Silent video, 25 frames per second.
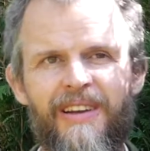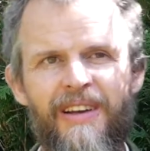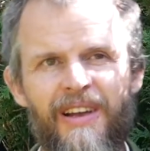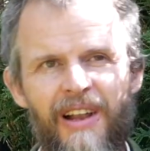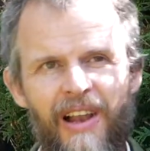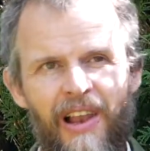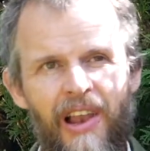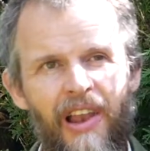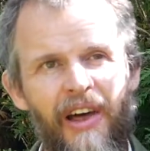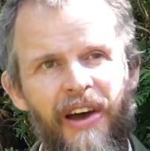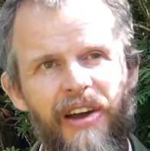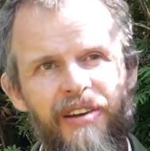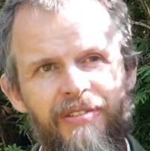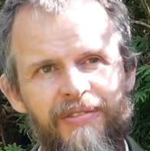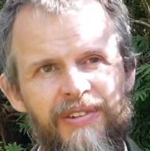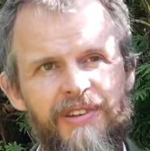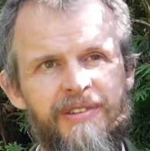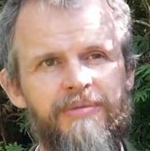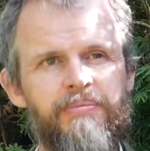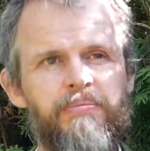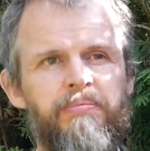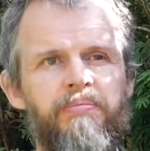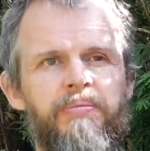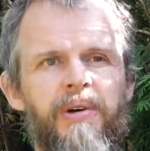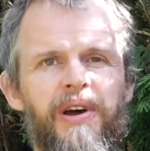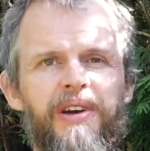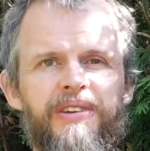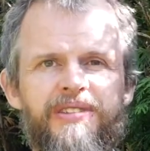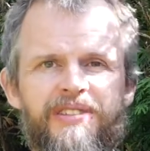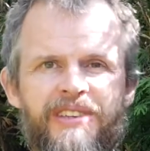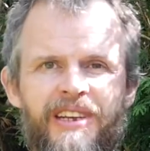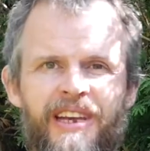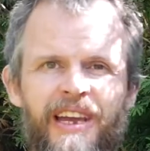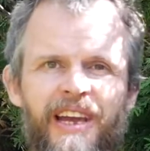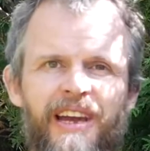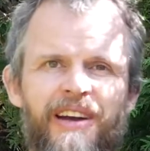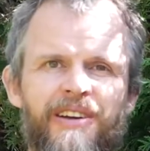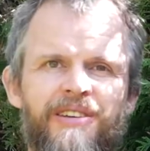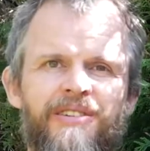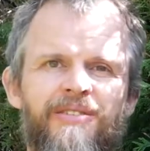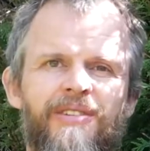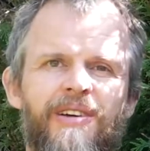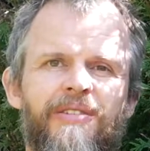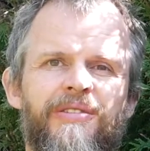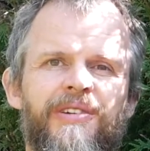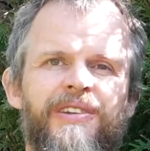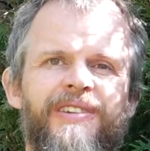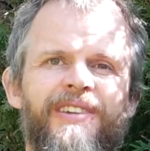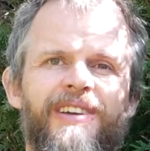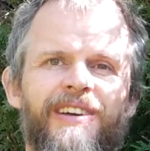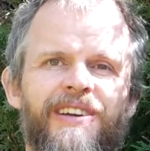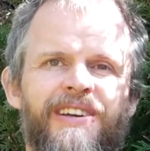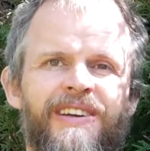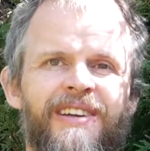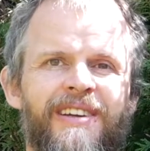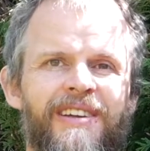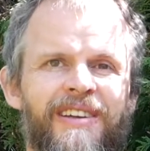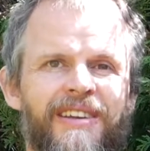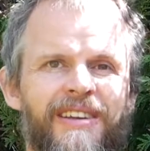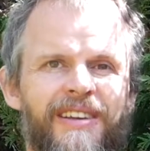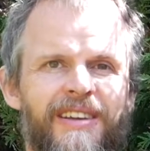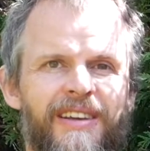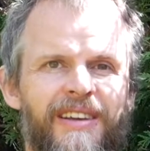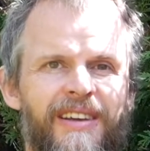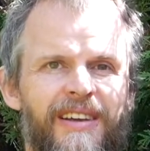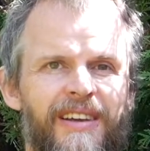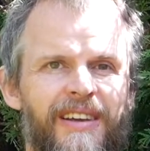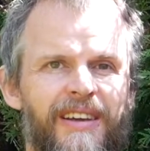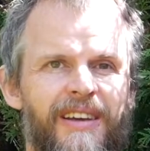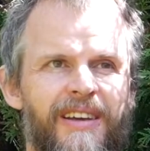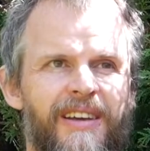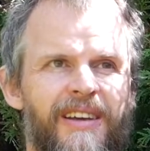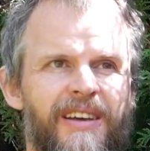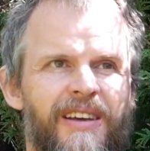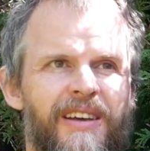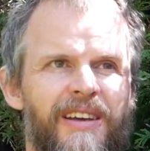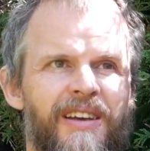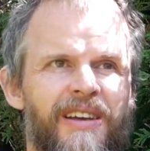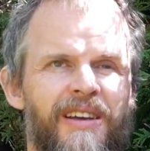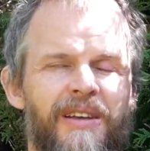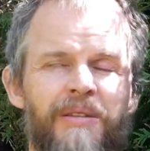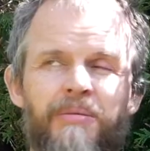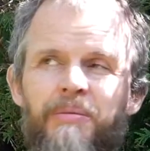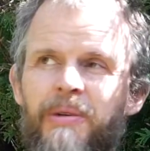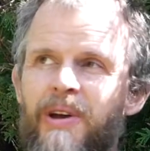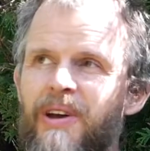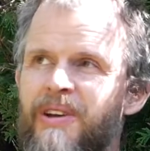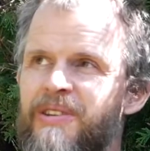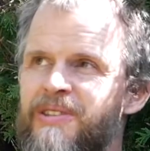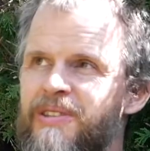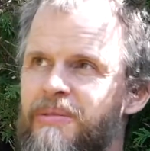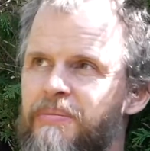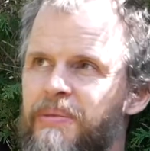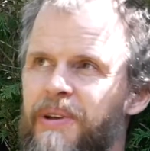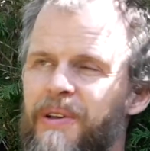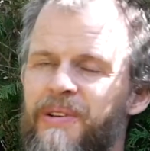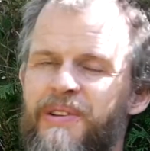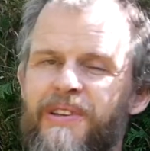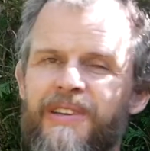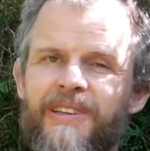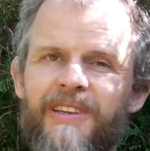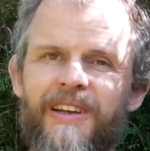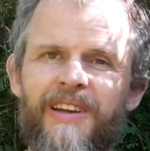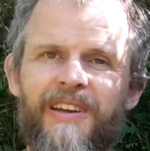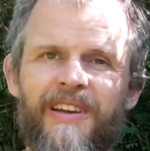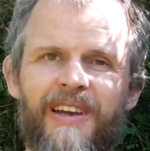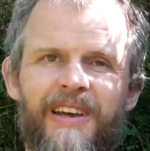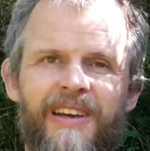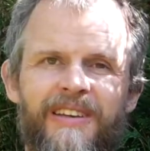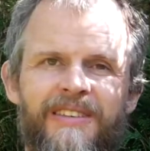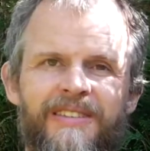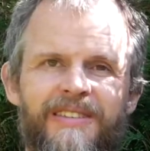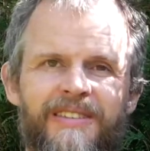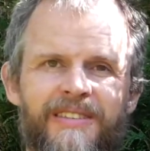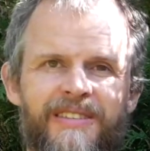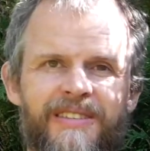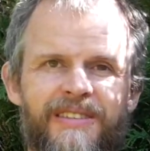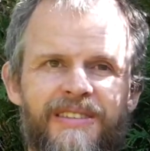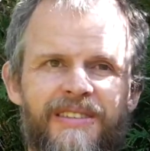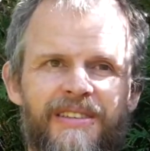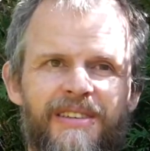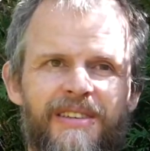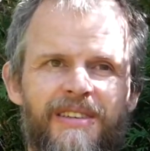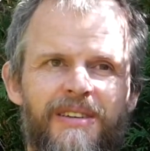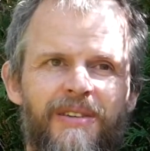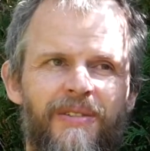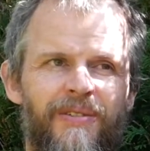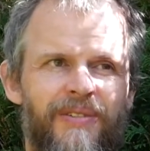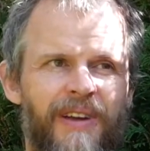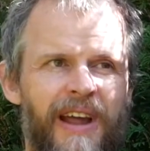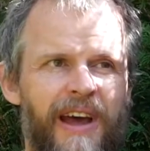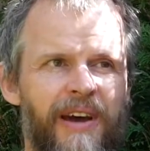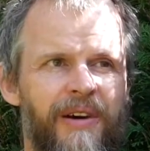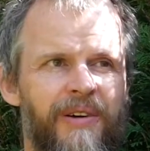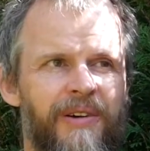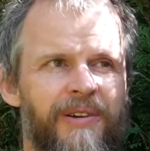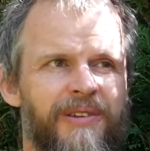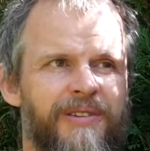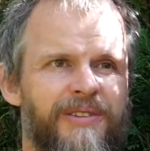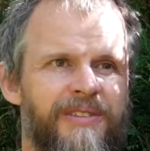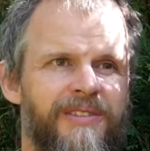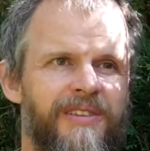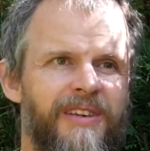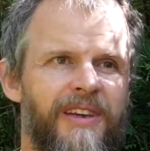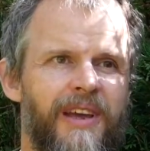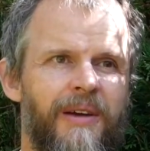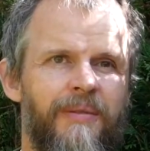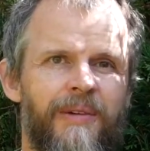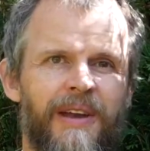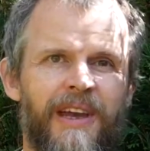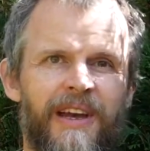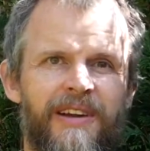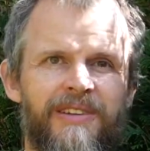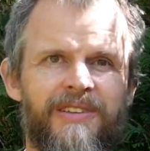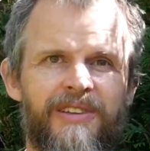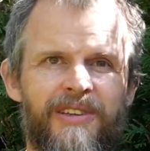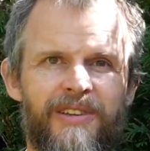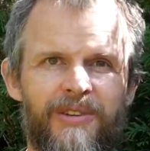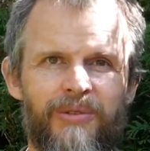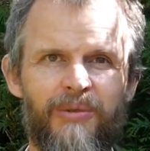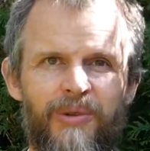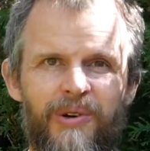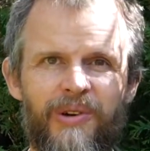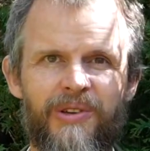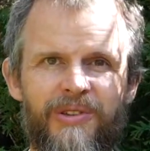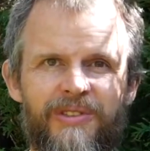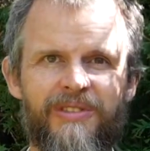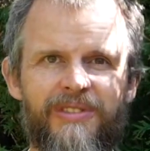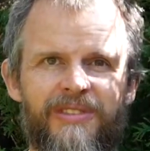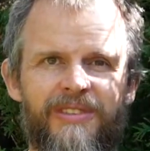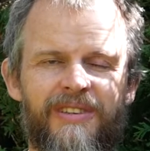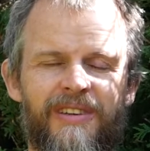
Life is bursting out of everything. Birds are building their nests. Flowers are coming out in the woods.